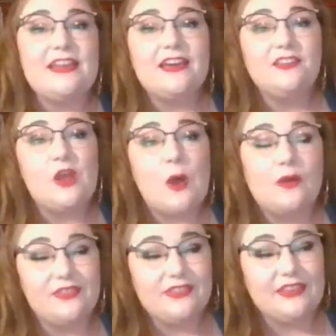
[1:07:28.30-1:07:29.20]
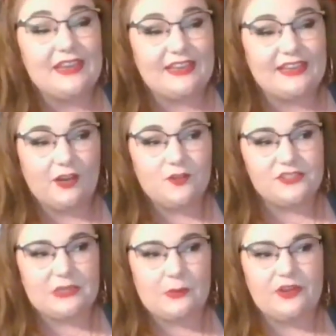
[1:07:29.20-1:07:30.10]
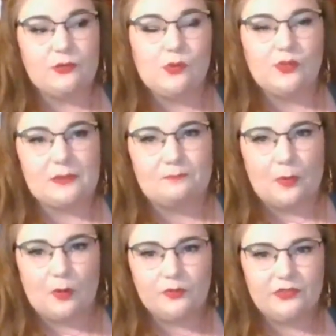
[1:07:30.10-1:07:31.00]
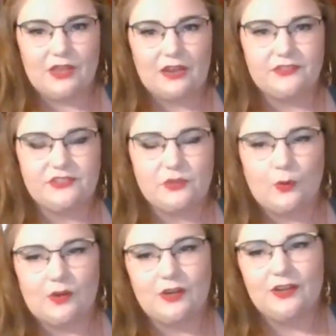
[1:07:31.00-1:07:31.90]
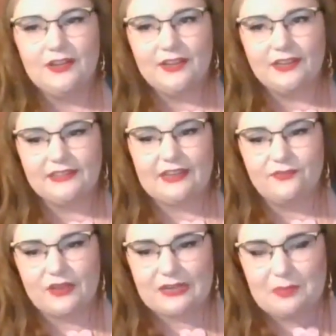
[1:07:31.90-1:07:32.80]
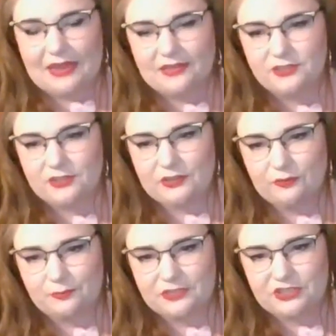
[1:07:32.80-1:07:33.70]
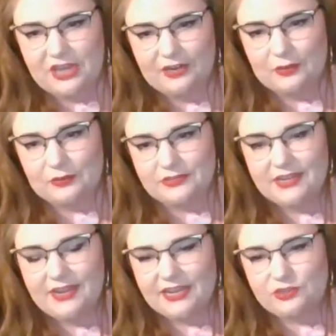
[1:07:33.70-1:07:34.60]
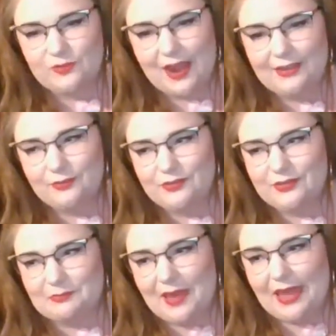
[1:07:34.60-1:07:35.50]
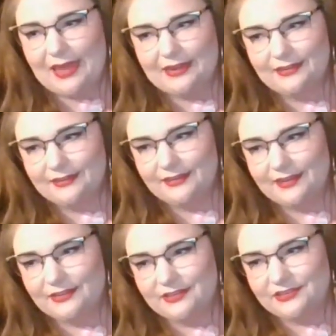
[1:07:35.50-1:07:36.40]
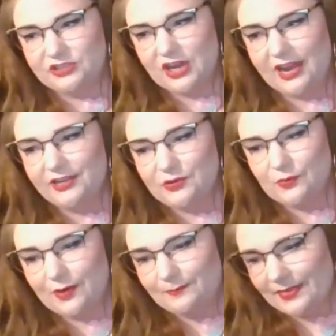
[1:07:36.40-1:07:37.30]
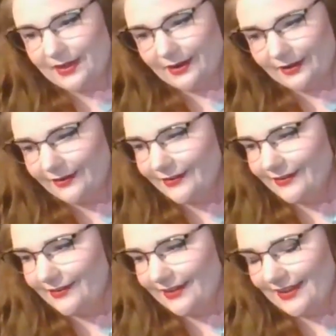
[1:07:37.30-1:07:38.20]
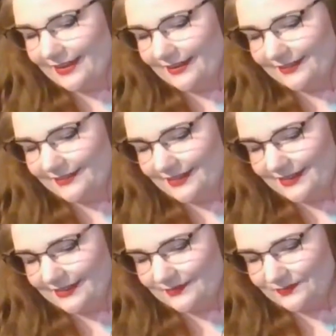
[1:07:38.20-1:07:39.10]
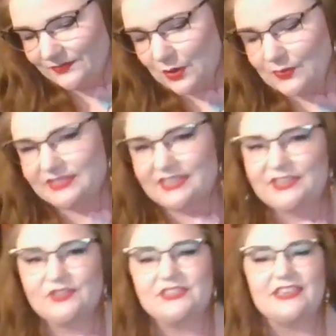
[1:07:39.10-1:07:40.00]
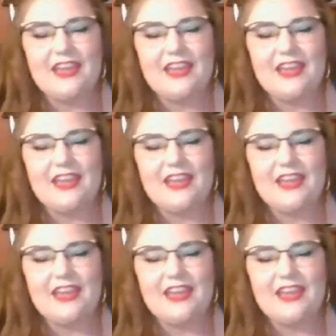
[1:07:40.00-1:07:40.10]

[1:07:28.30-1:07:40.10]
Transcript: And then like Carol's the one who will like bolt and lock the door and like fucking pounce on you from the shadows and drag you to the bed and chain you up there. And no, Ezekiel's like